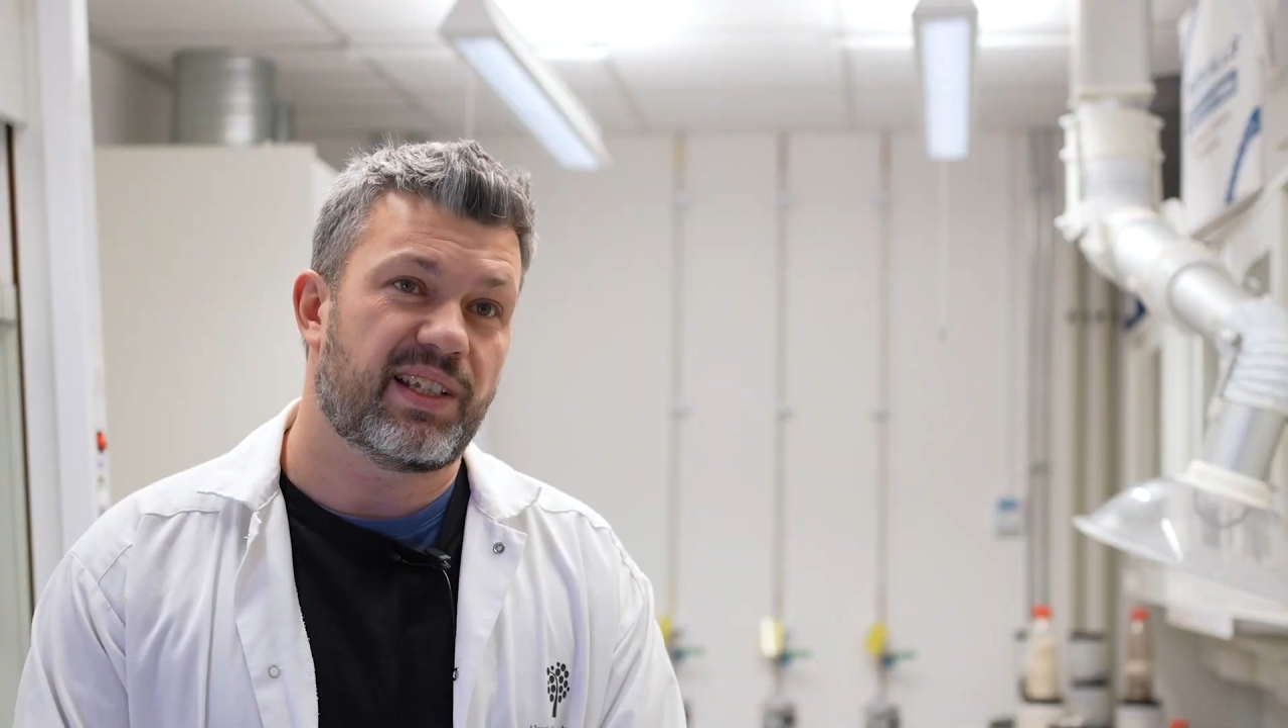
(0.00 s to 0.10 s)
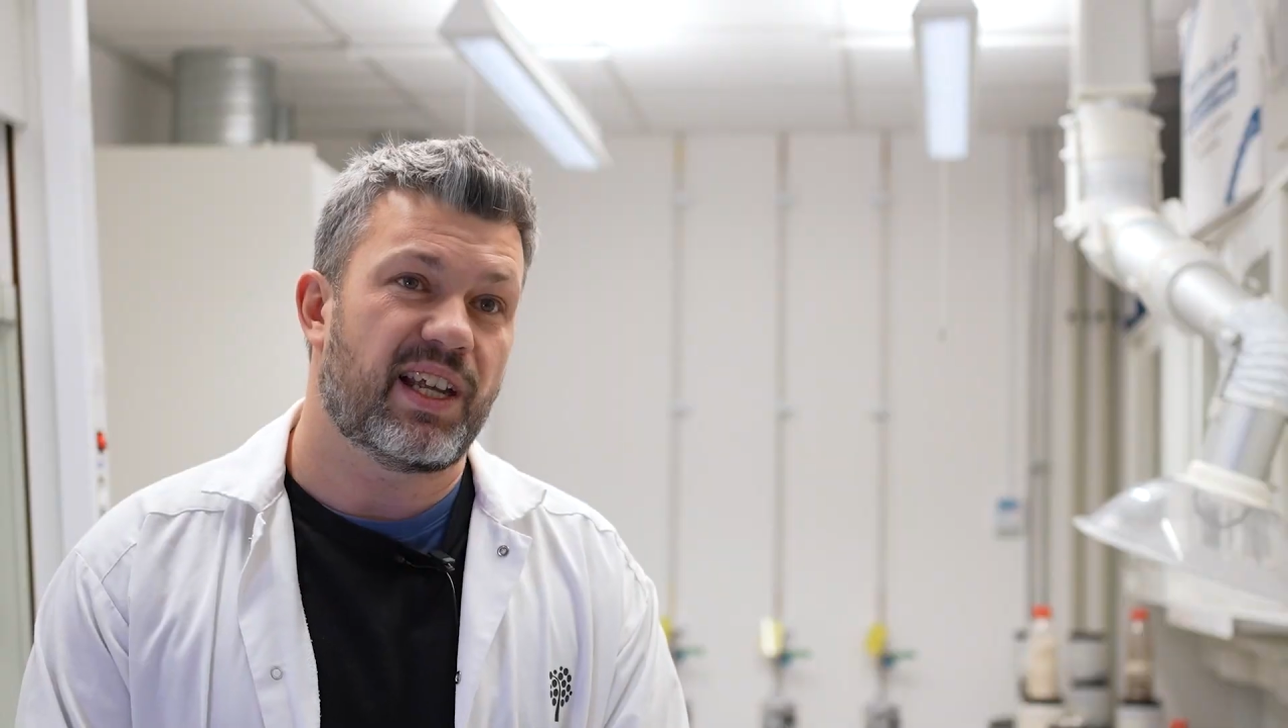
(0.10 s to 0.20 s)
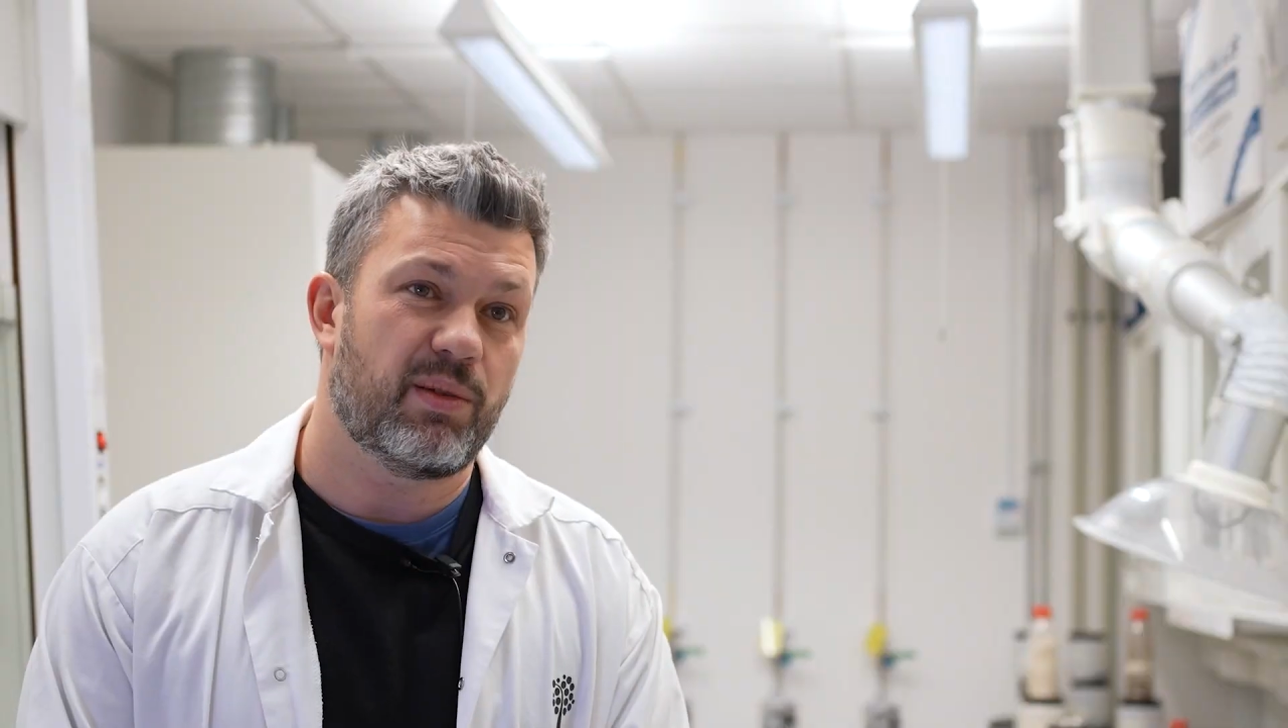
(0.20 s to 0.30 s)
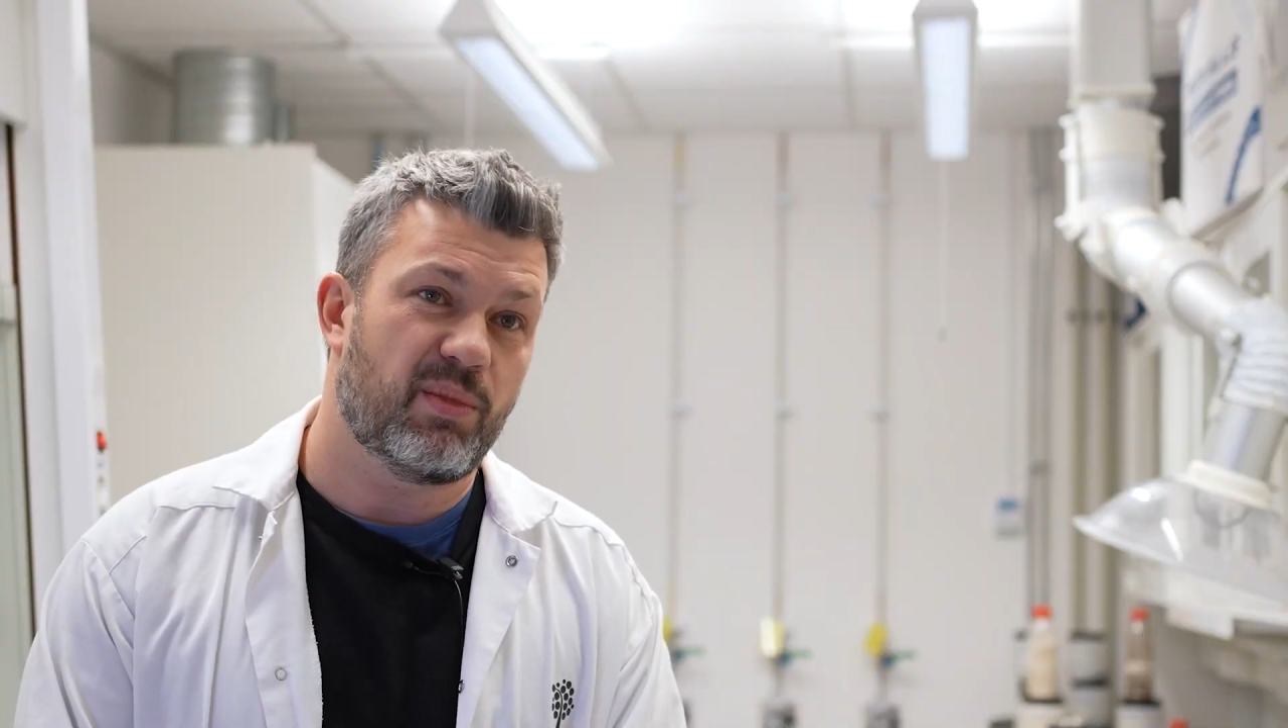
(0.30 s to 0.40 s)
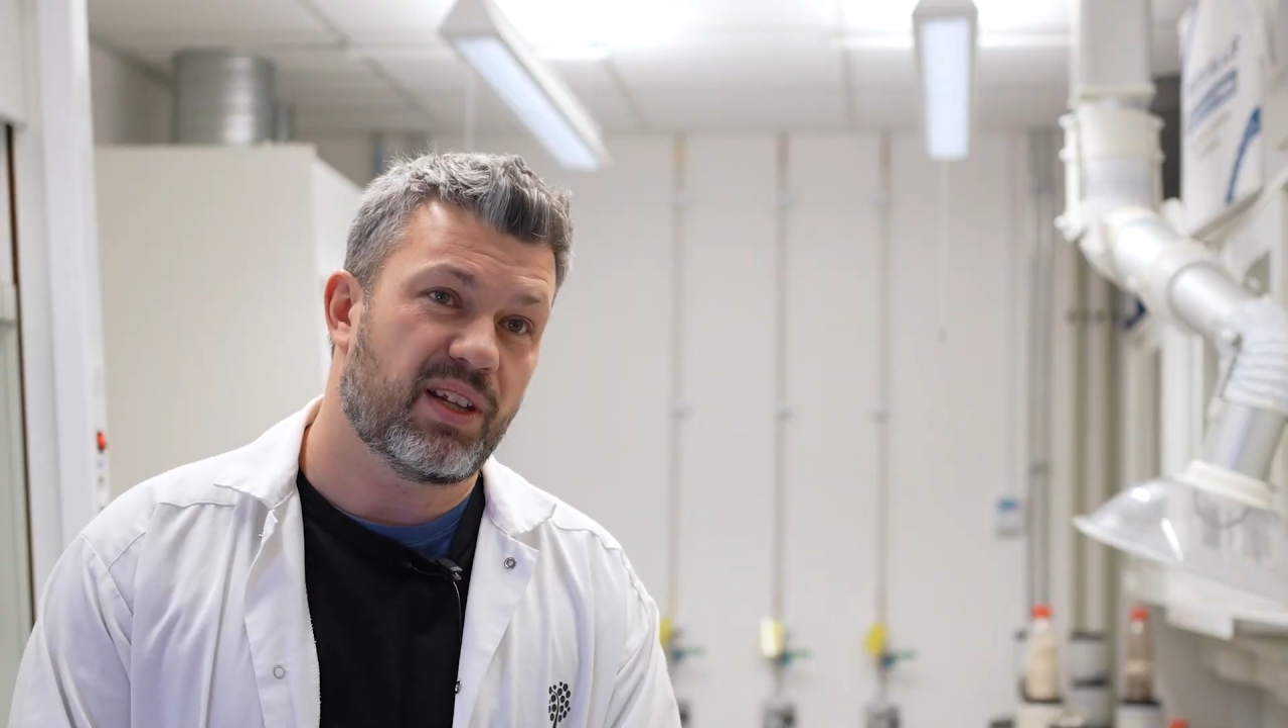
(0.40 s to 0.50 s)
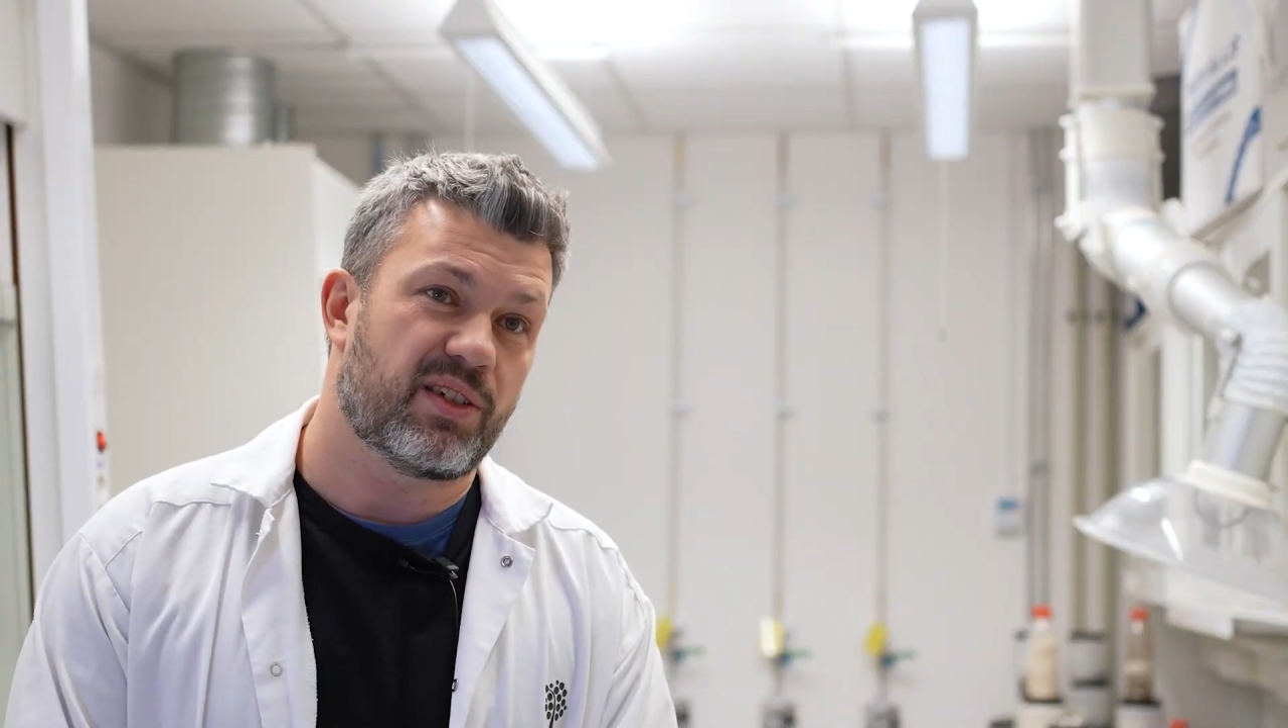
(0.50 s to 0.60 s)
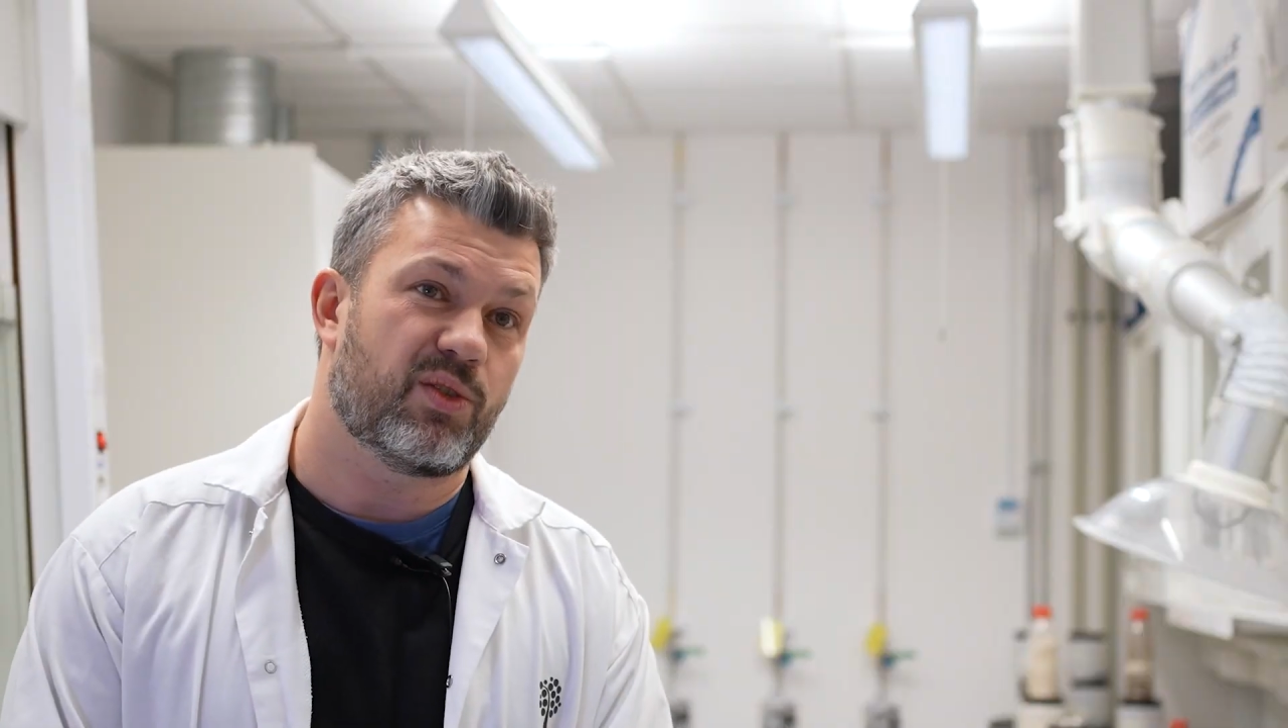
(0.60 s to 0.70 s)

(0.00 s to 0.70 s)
sediments